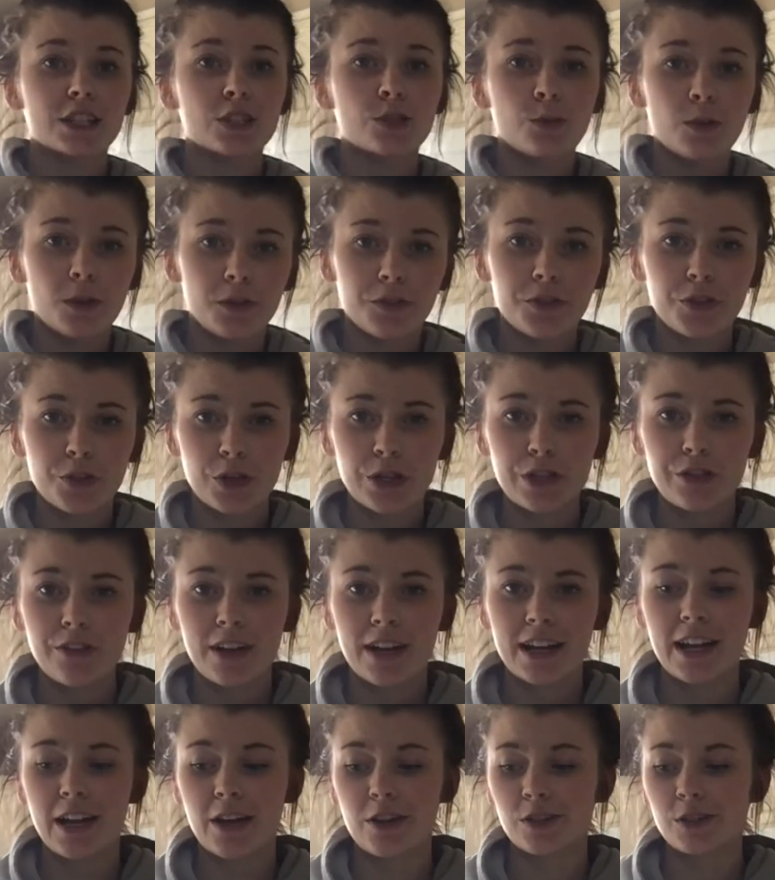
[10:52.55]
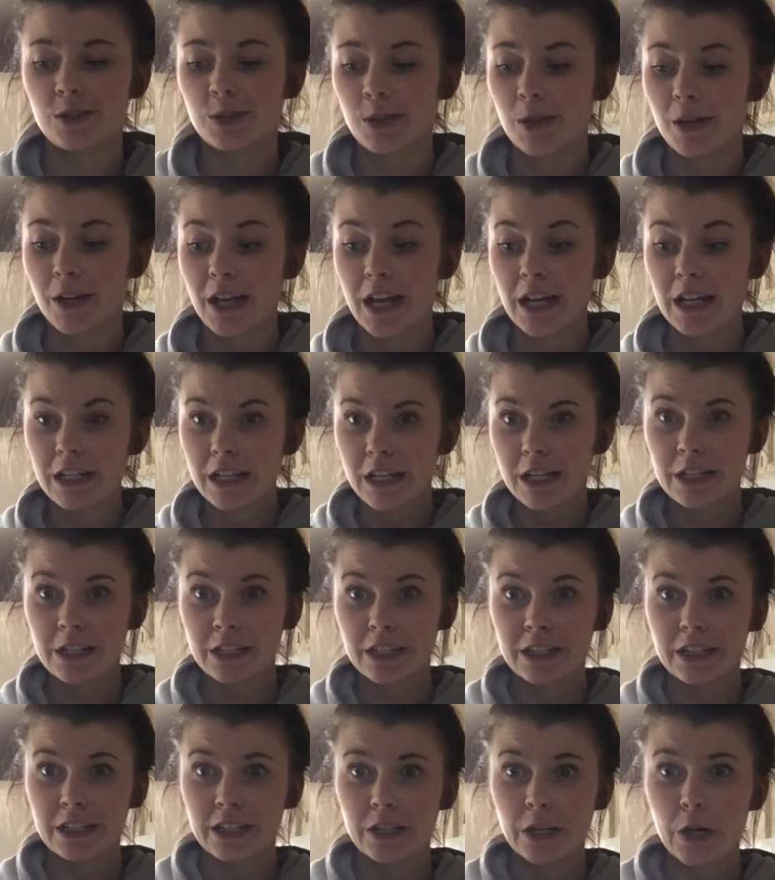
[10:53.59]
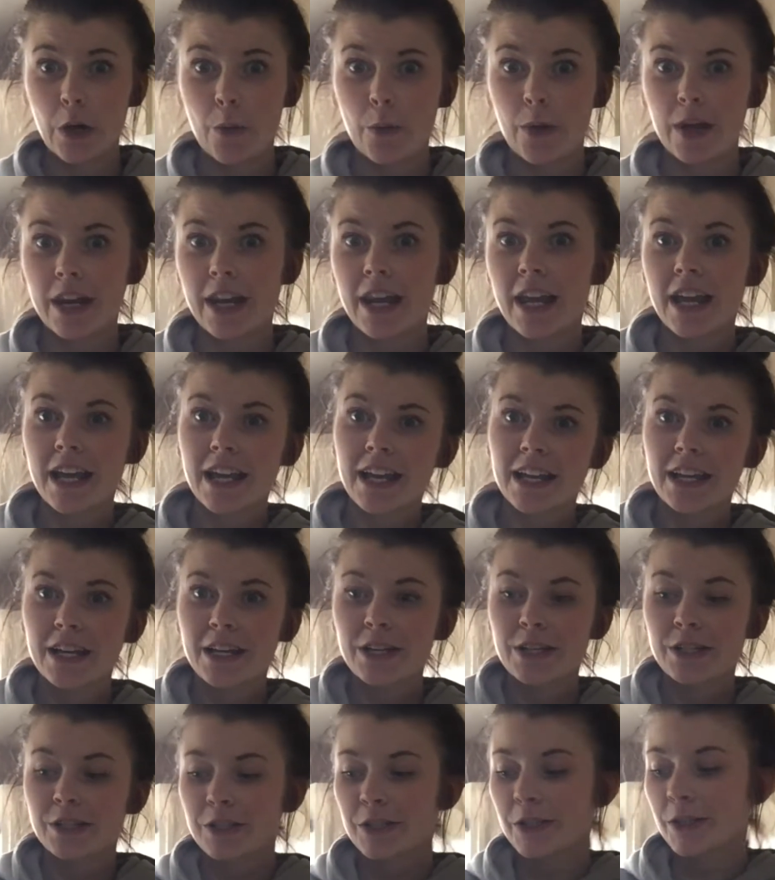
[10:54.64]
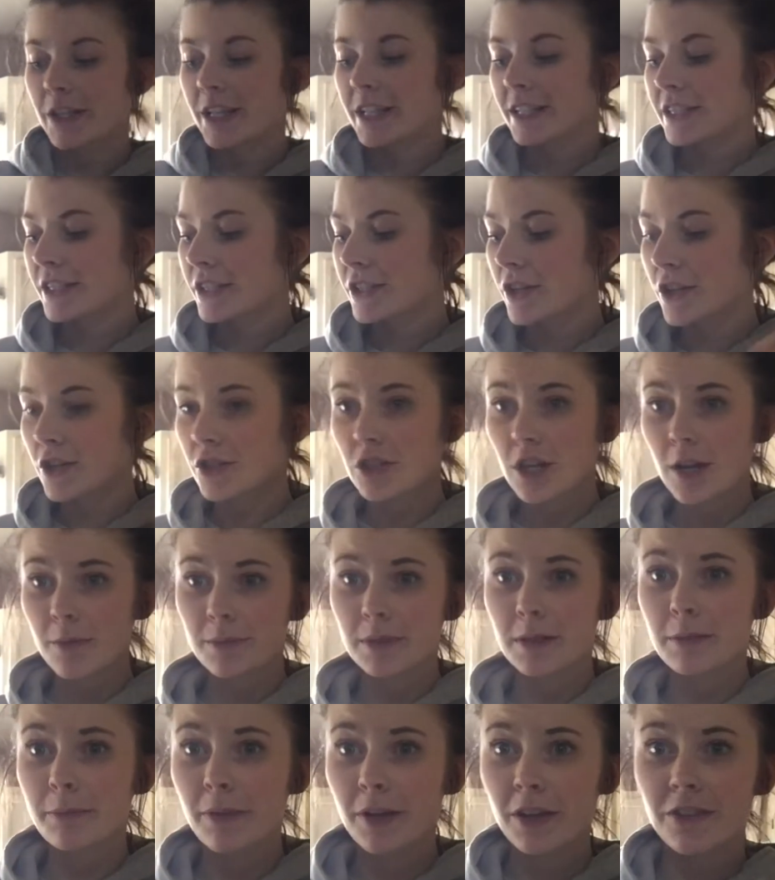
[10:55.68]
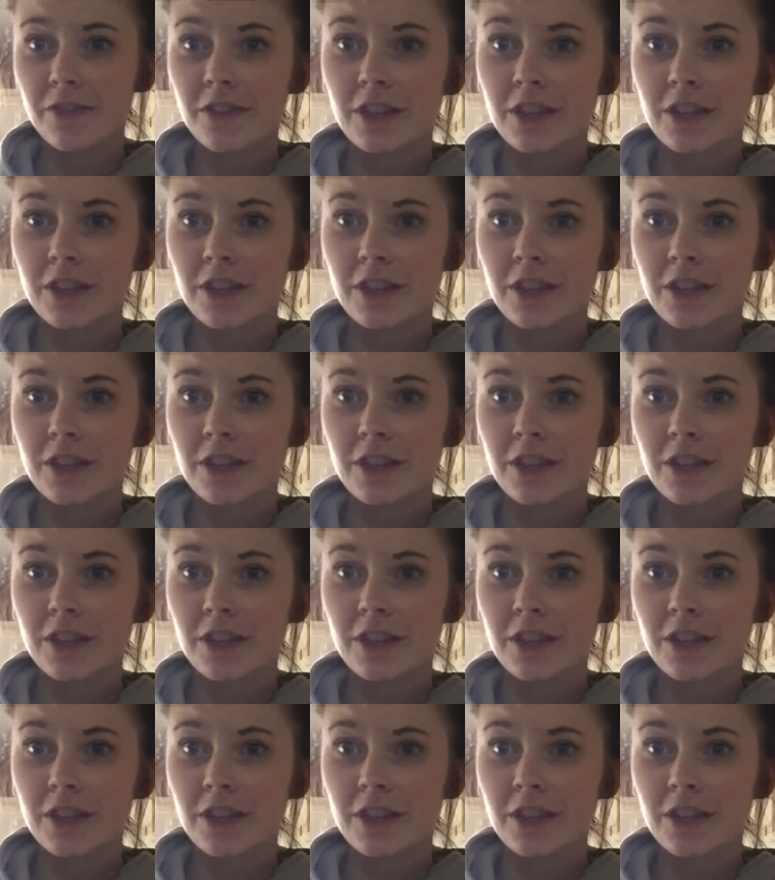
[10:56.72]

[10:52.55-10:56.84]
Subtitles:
12:30 right now, so I gotta get going. So let's start chopping up all the